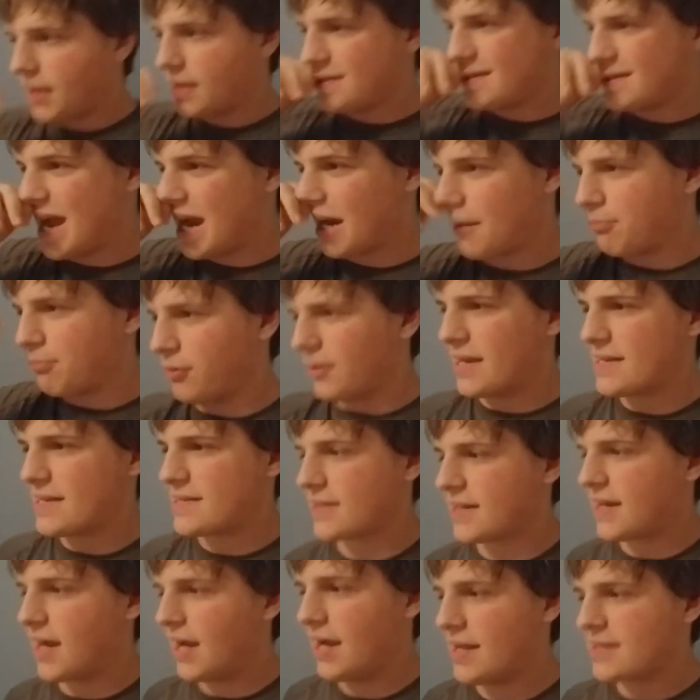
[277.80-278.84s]
Dak
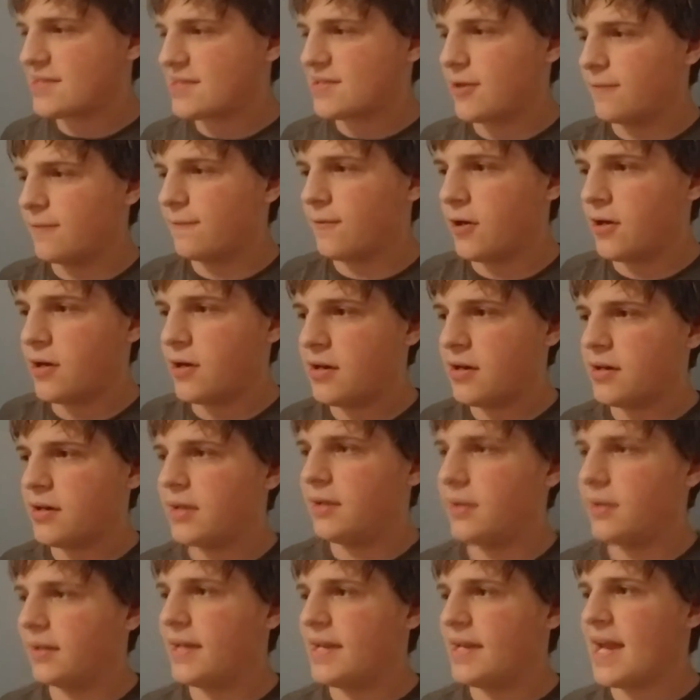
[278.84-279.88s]
Prescott so
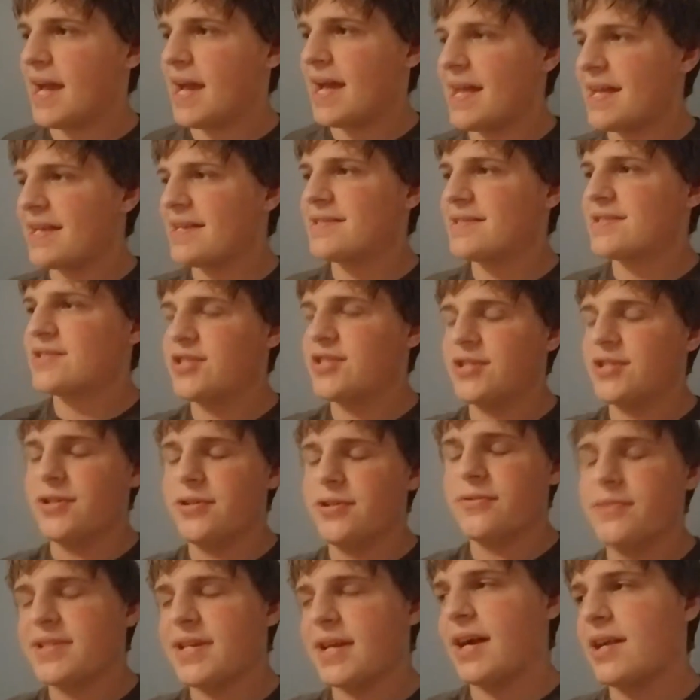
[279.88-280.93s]
far, he has
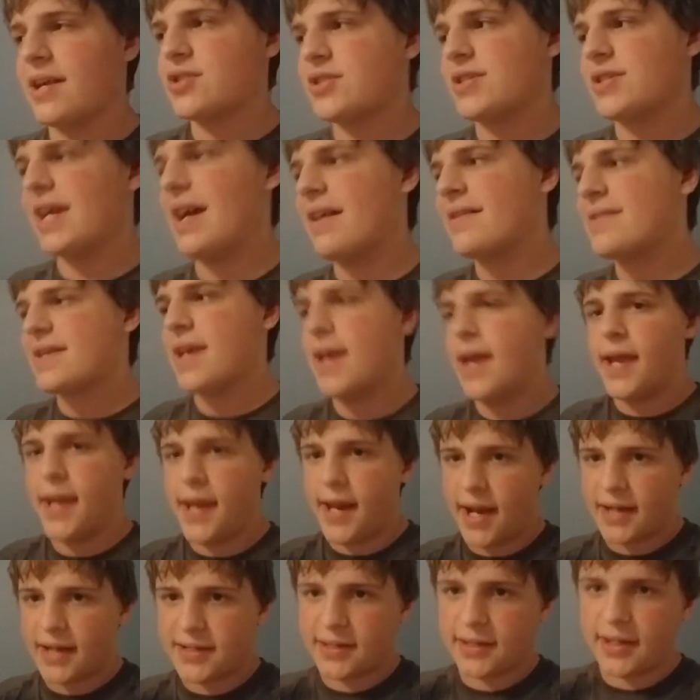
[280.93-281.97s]
2 touchdowns
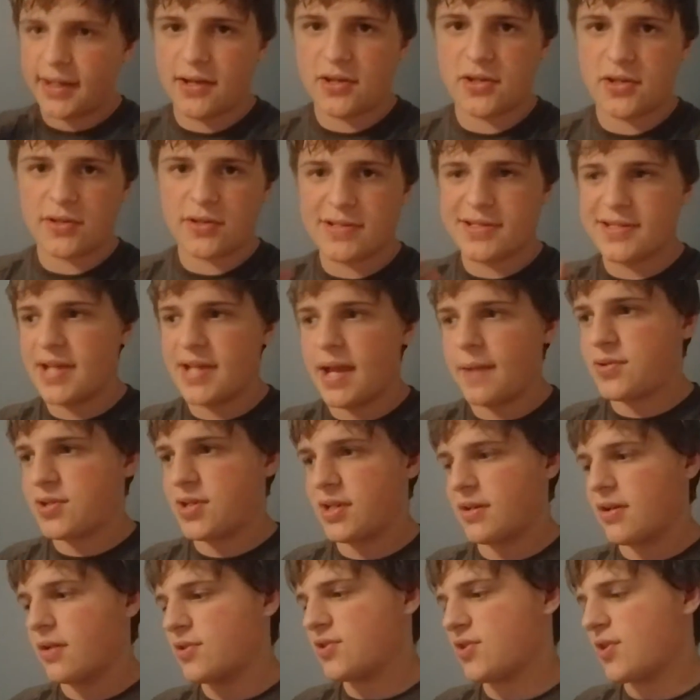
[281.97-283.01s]
and an
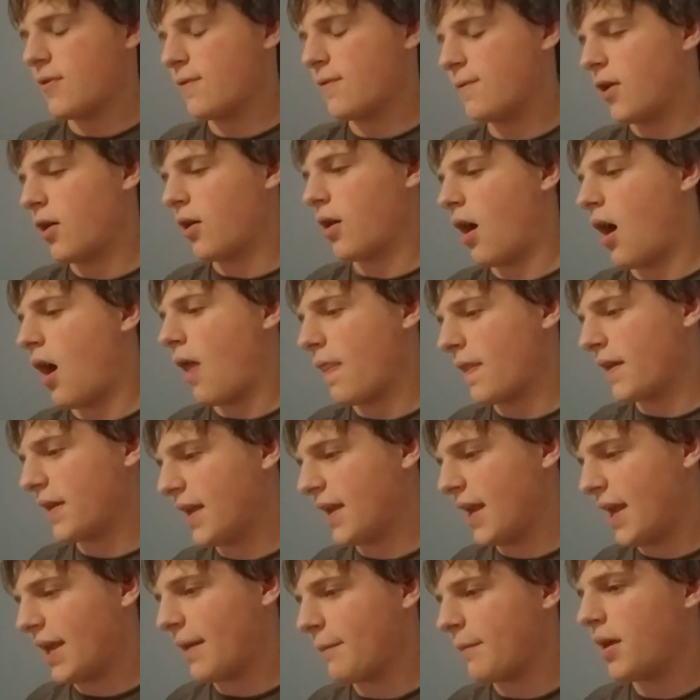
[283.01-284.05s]
interception so far on the
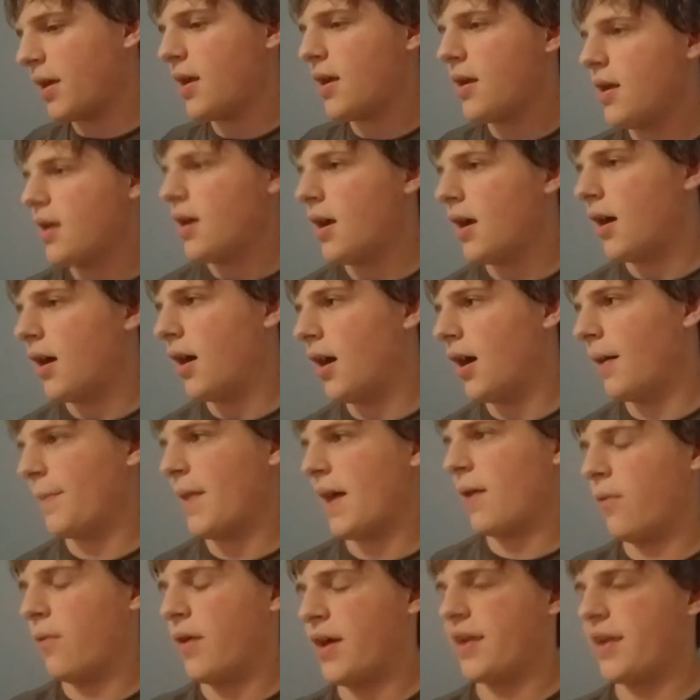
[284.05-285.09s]
game.
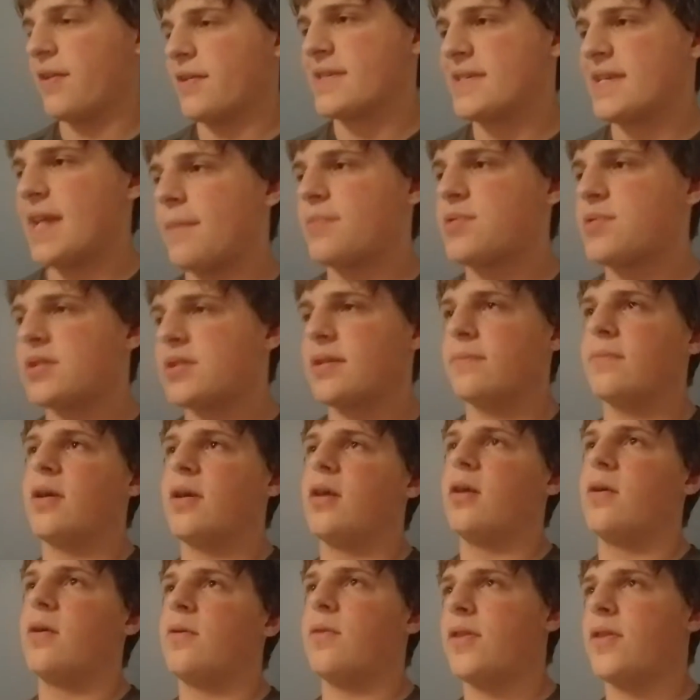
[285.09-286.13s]
That one interception
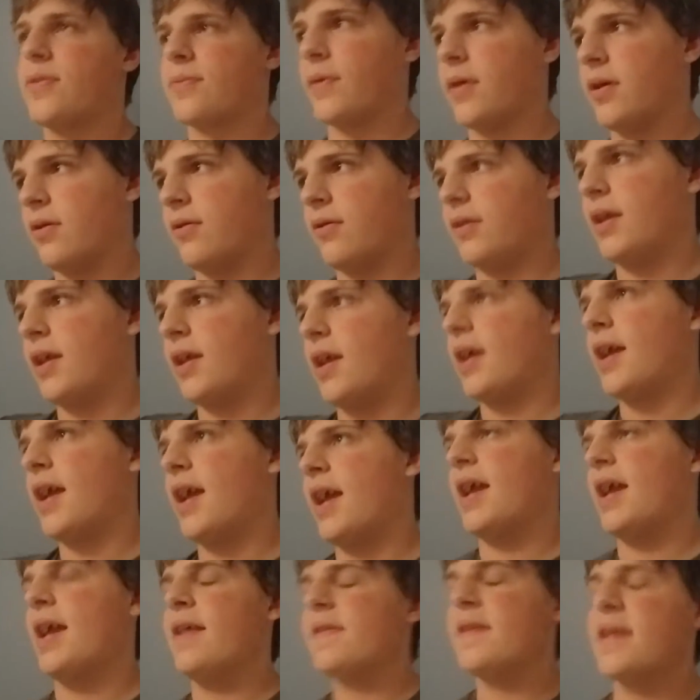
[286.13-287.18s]
thrown
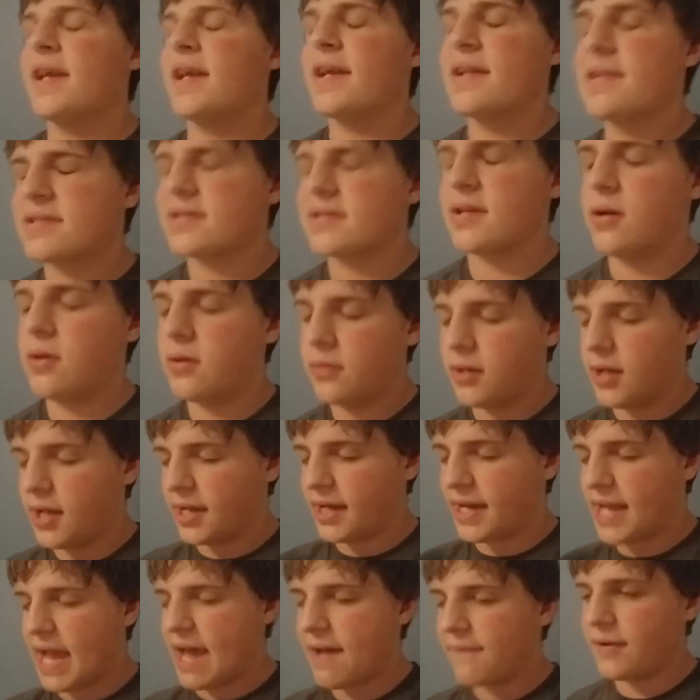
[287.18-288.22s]
in the end zone.
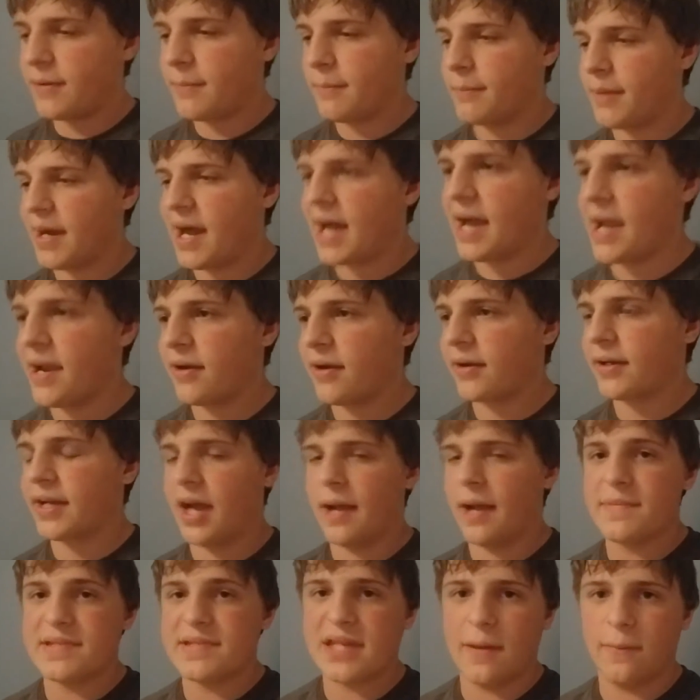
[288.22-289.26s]
Kevin Byard
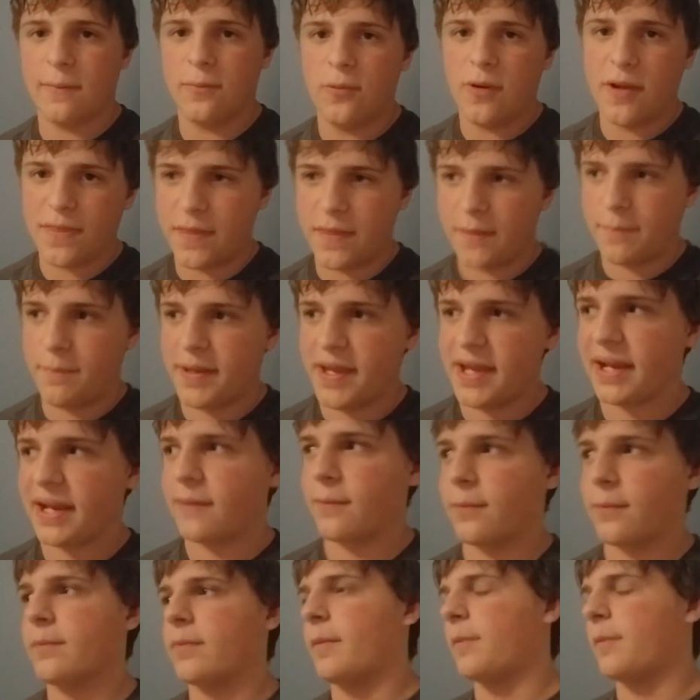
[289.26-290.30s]
comes up with the pick.
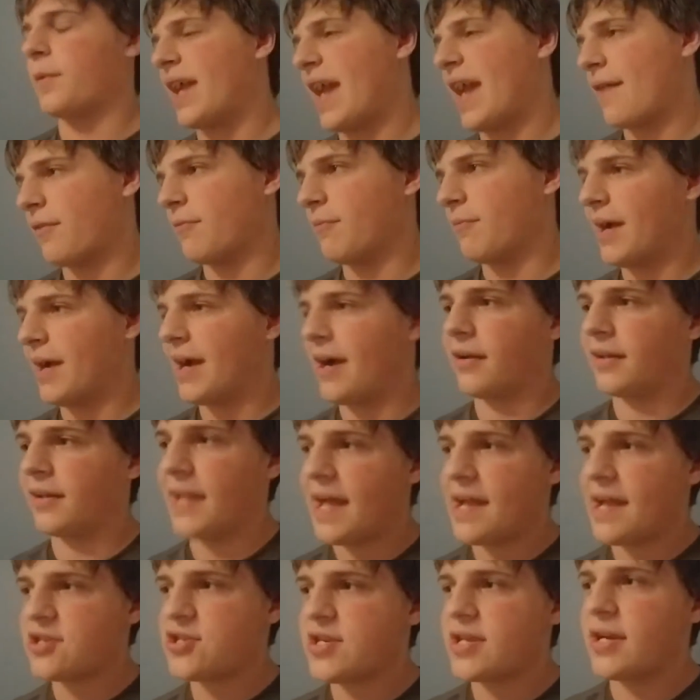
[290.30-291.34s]
Remember, Kevin Byard
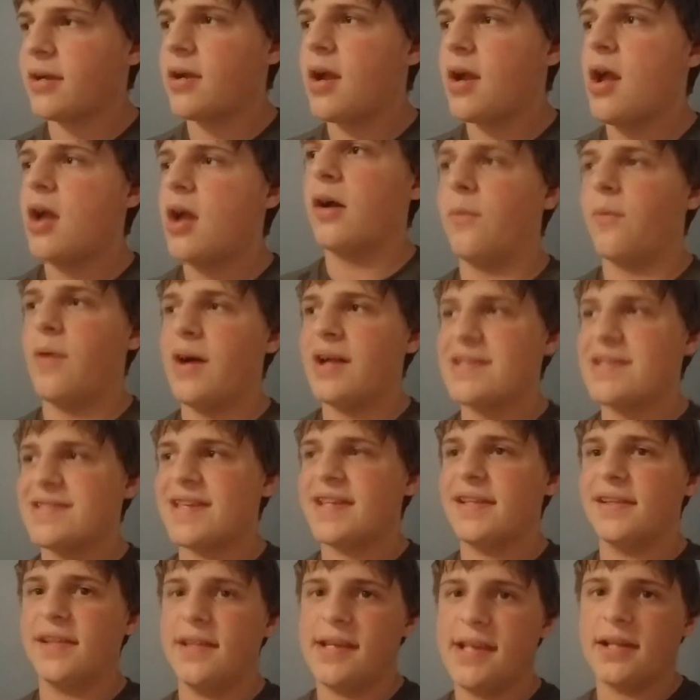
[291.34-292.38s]
last year was
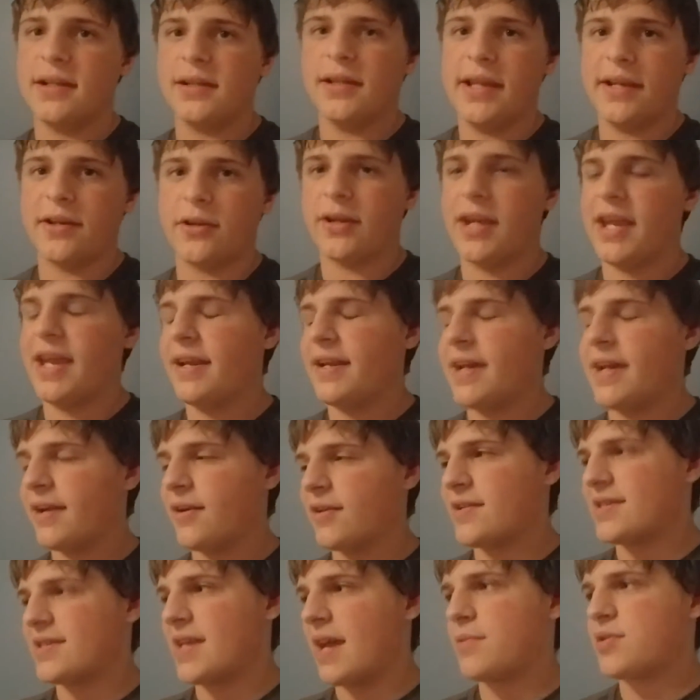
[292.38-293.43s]
the league leader in
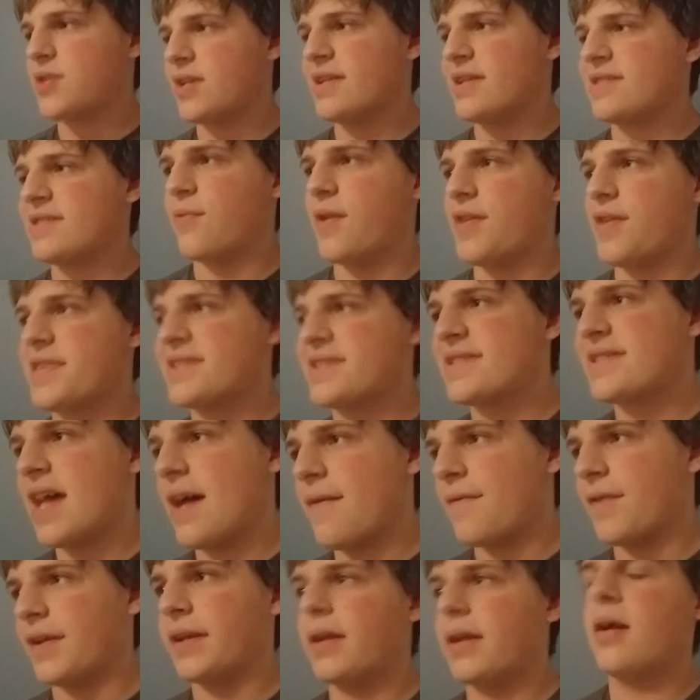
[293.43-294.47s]
interceptions with
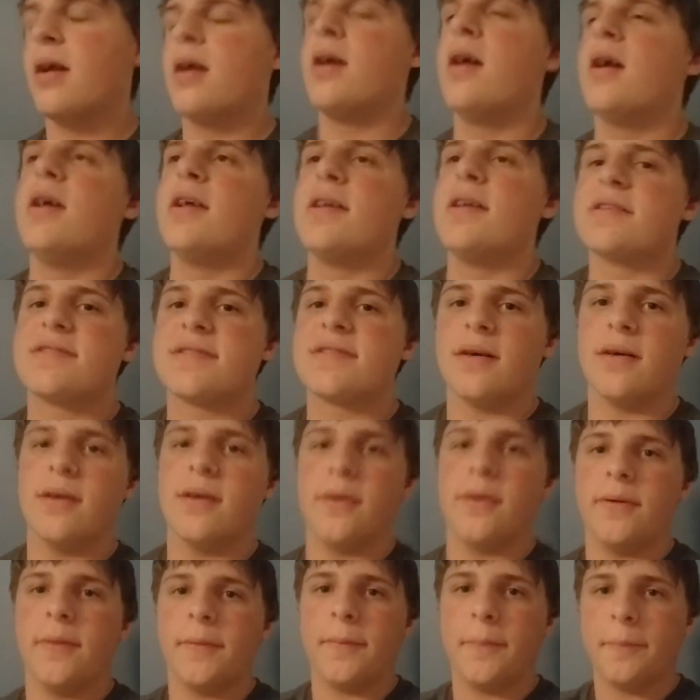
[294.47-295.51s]
7.
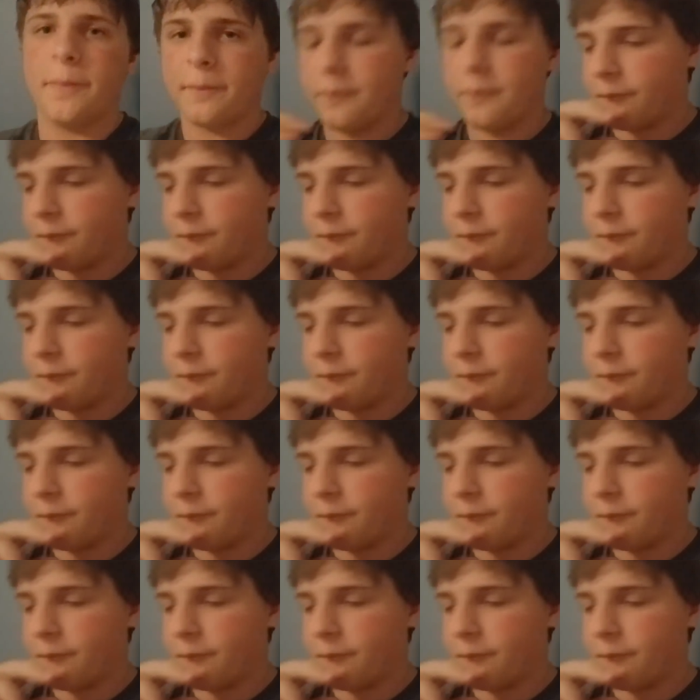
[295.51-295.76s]
So,